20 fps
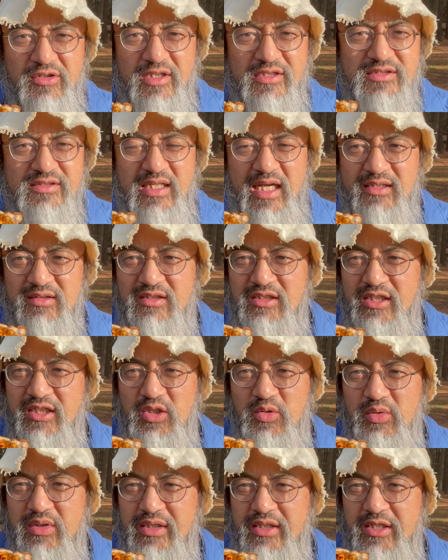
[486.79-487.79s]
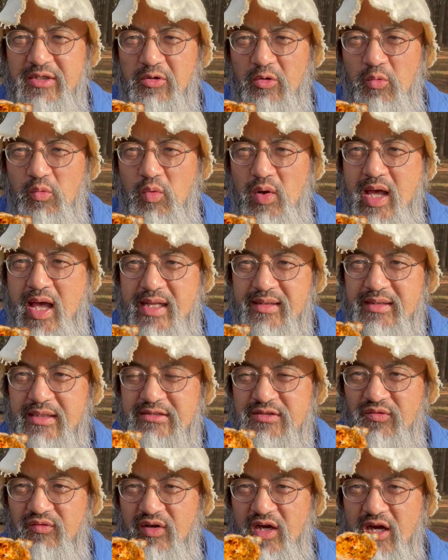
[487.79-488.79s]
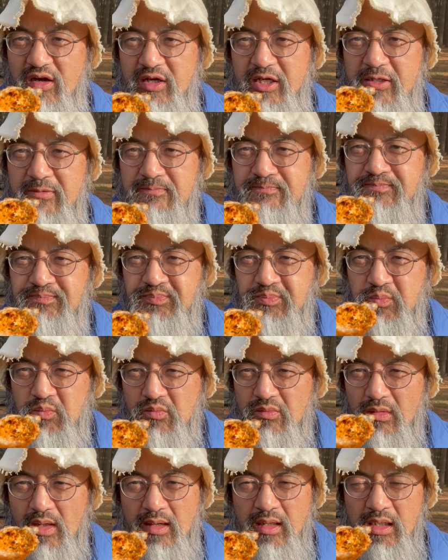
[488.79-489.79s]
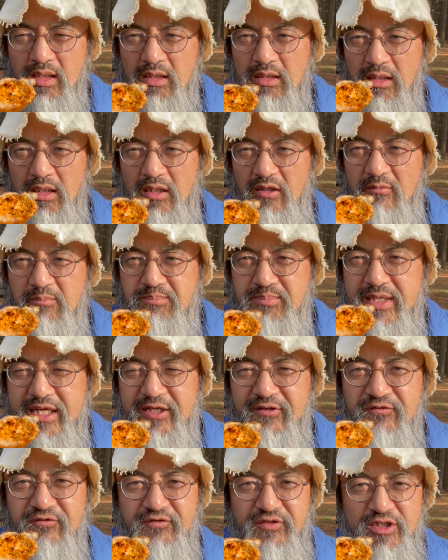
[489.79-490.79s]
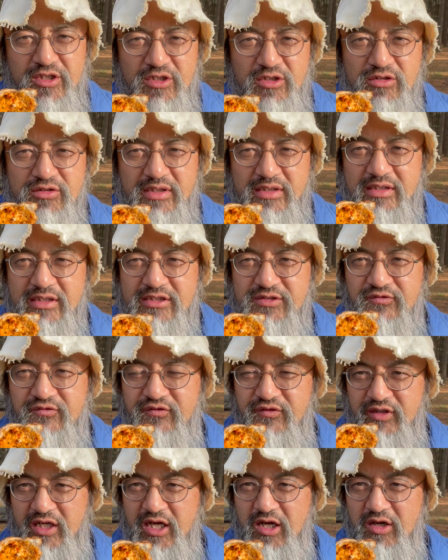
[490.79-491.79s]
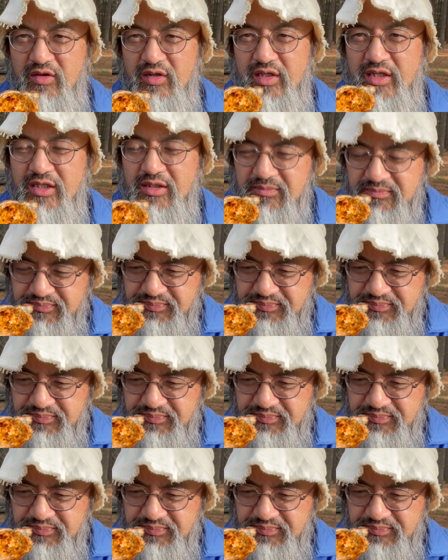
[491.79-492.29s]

It's not liquidy or wet. It's very meat-filled, and it's very,